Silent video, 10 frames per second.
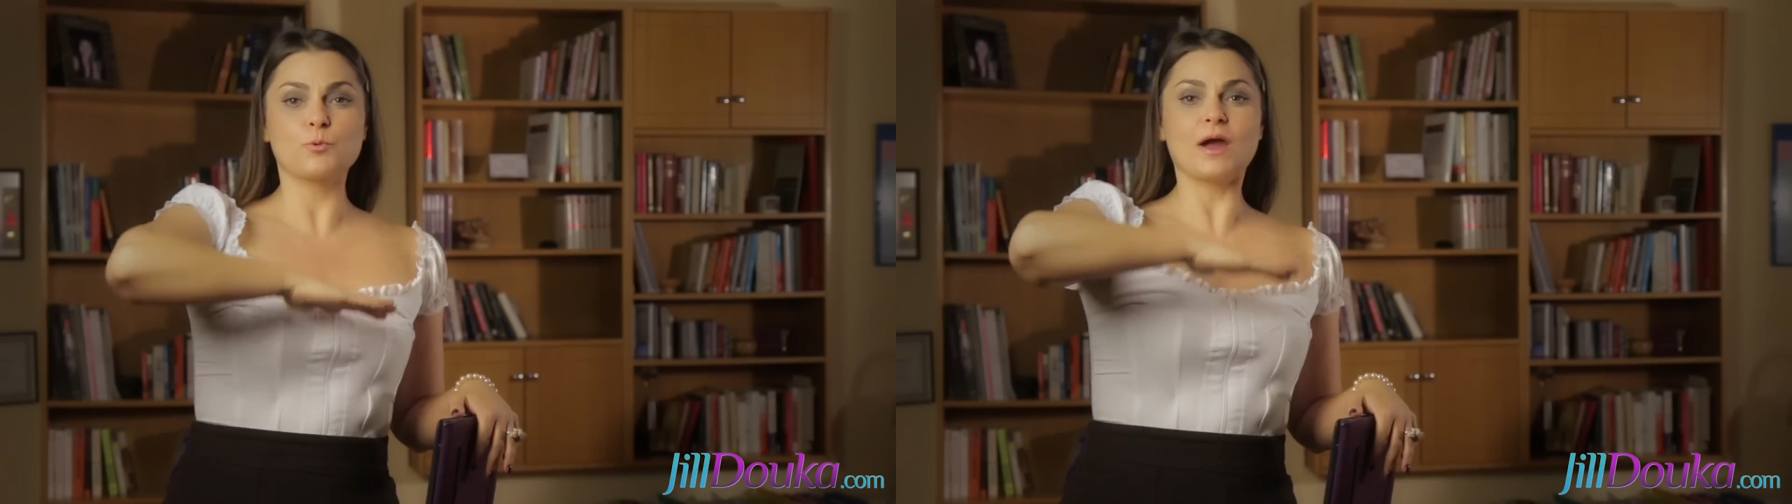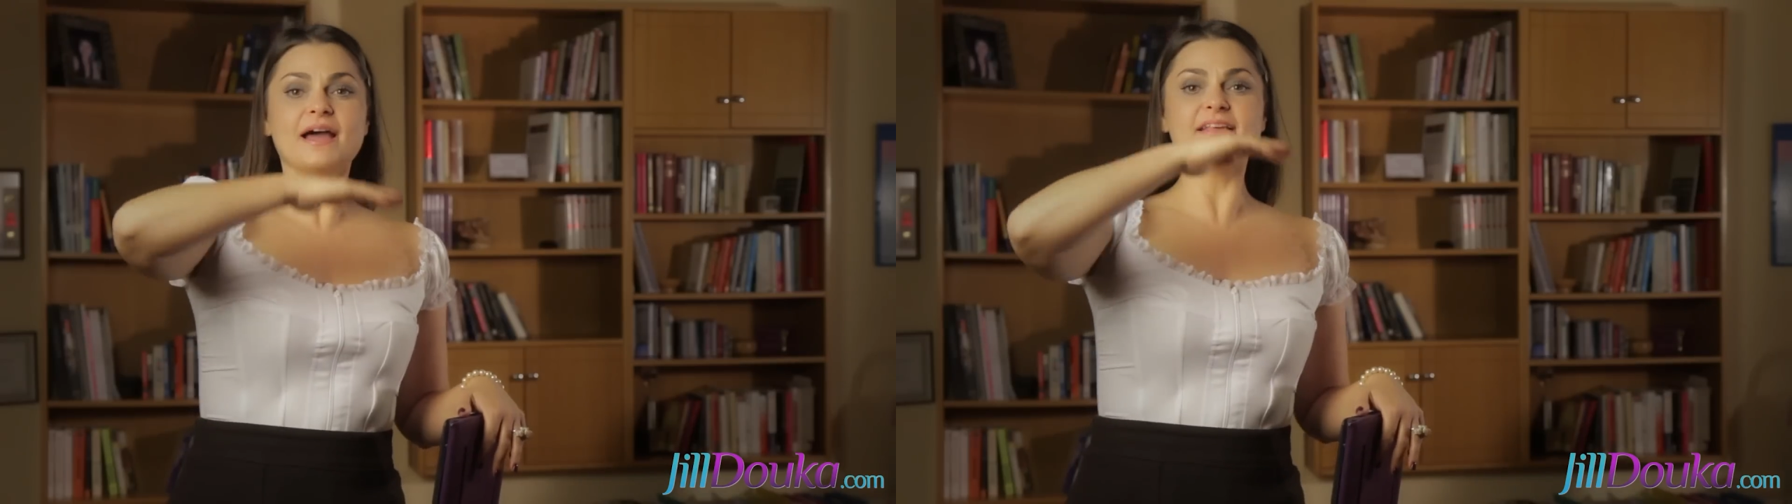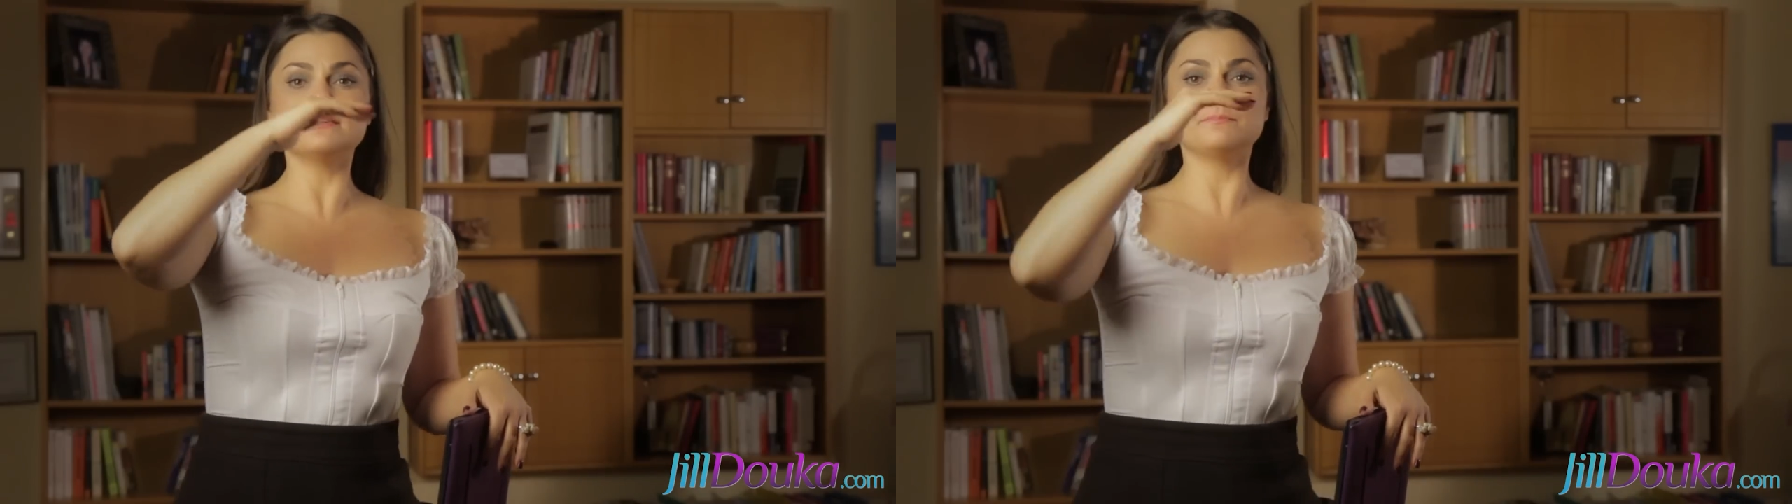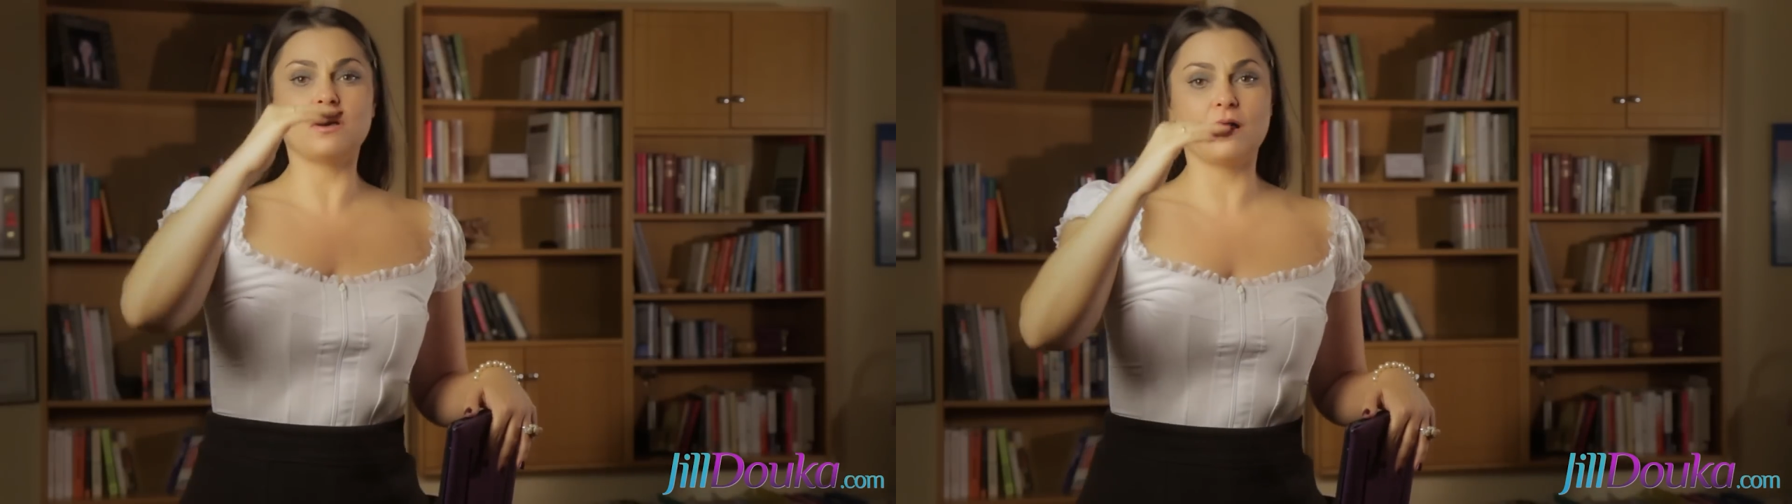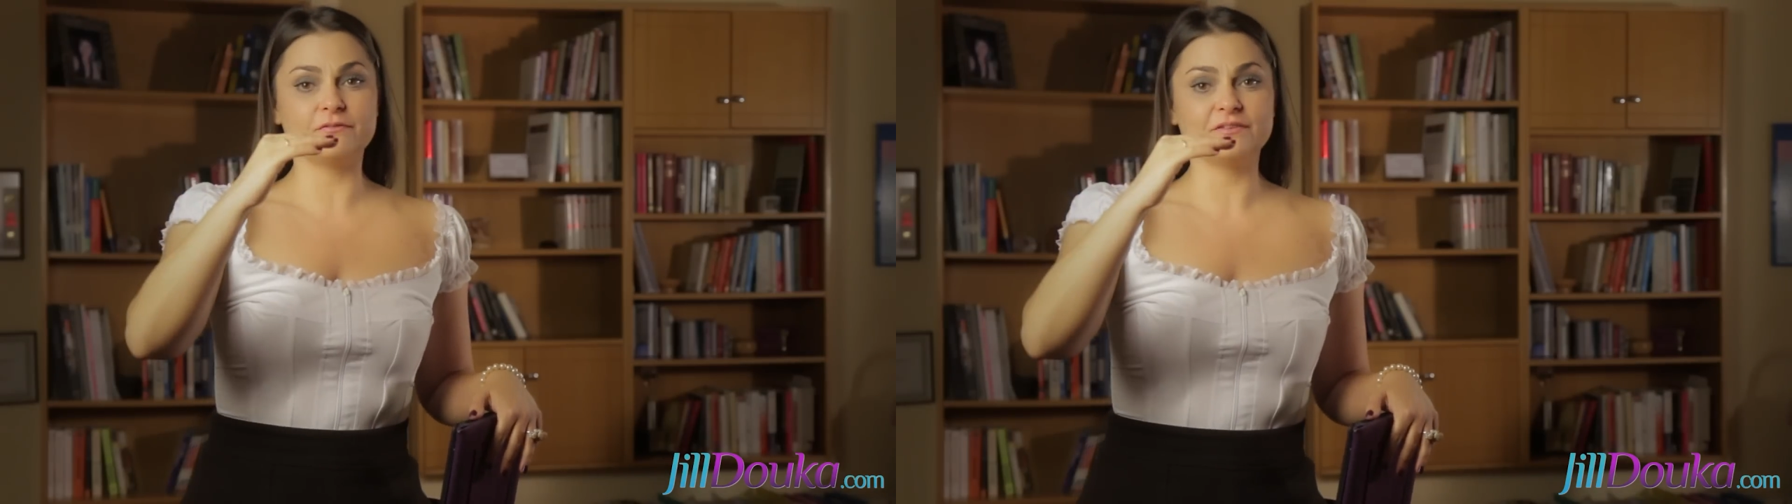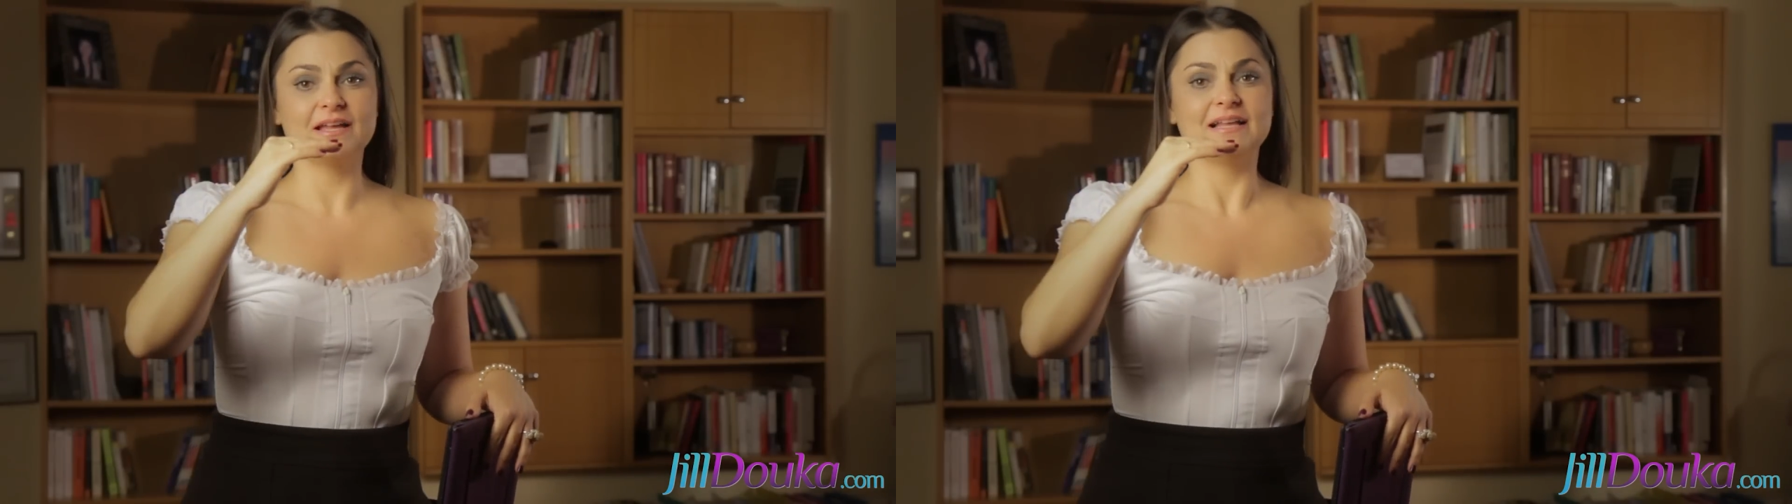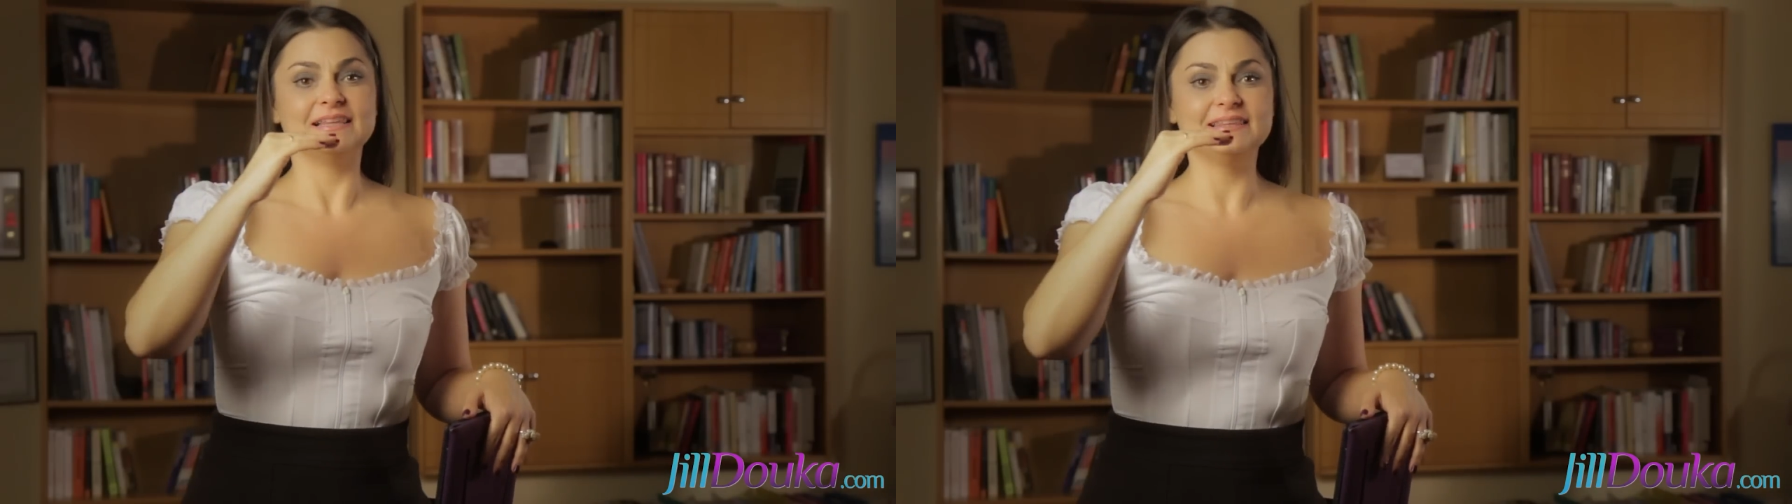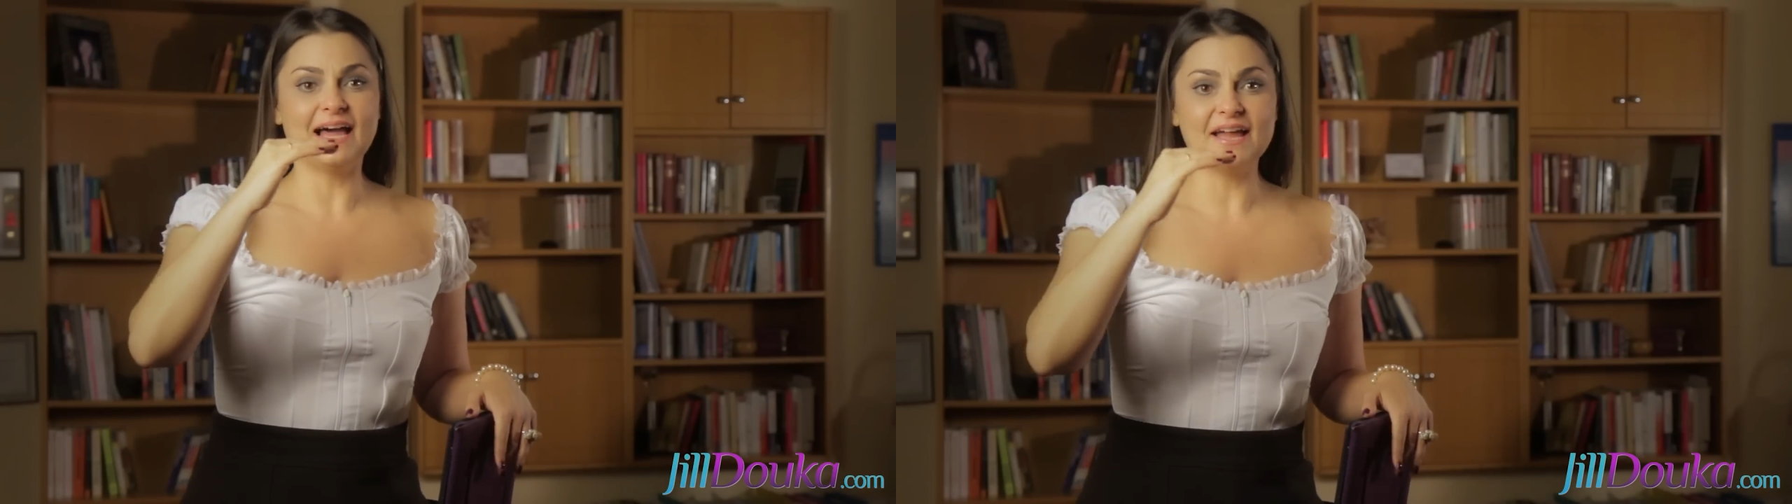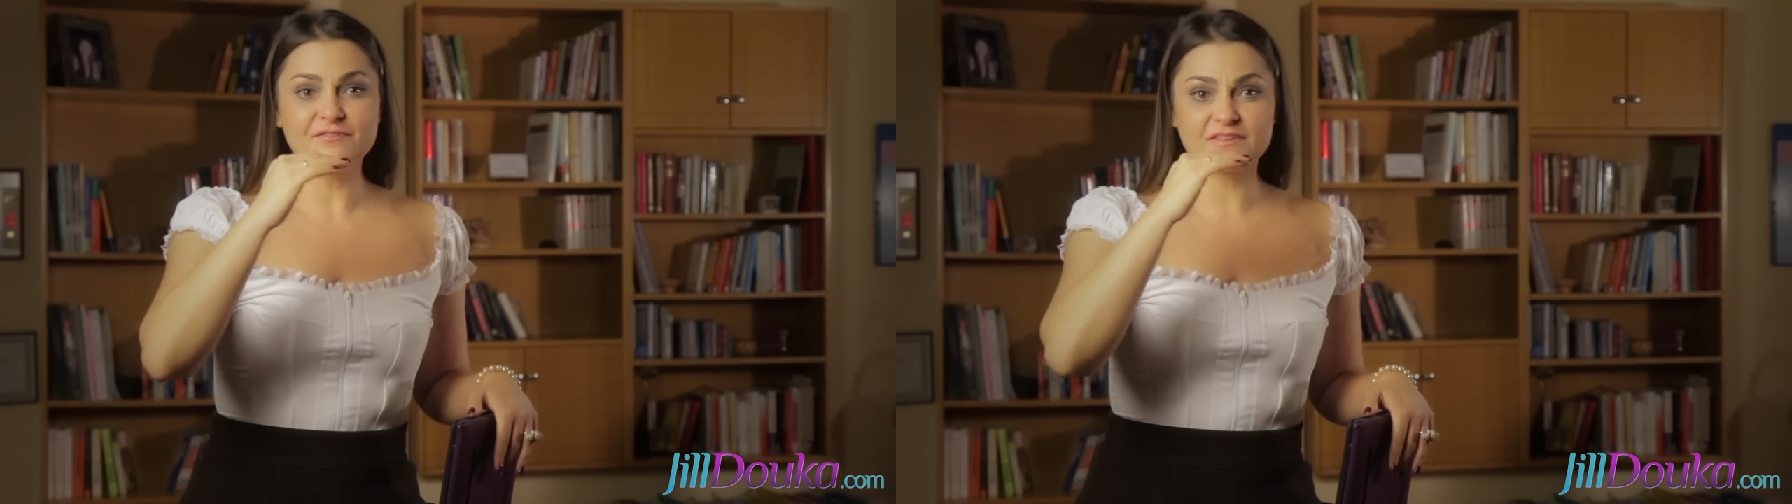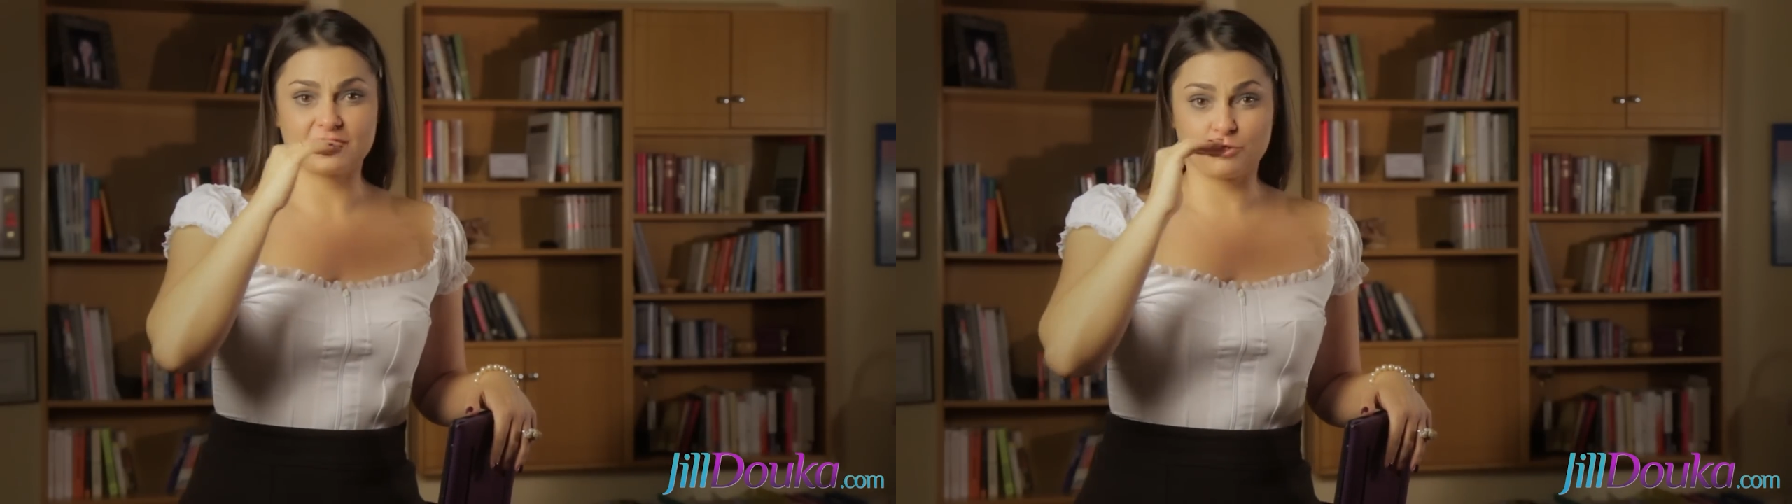rise above
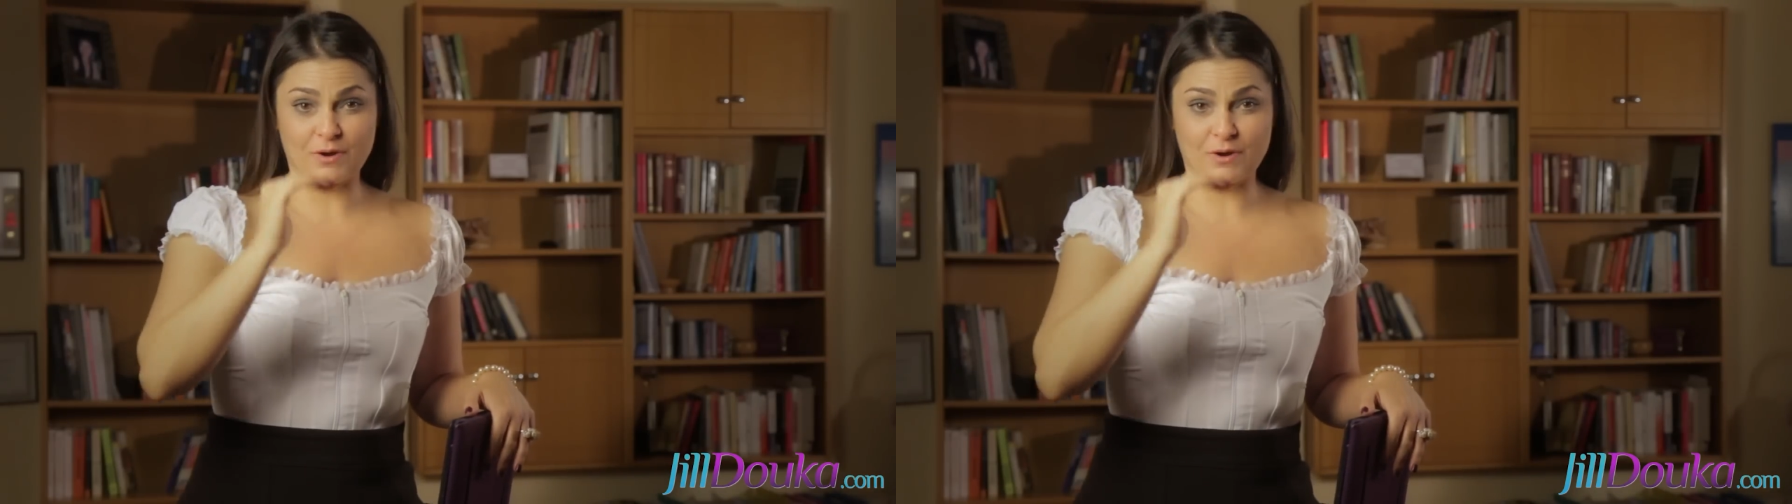life's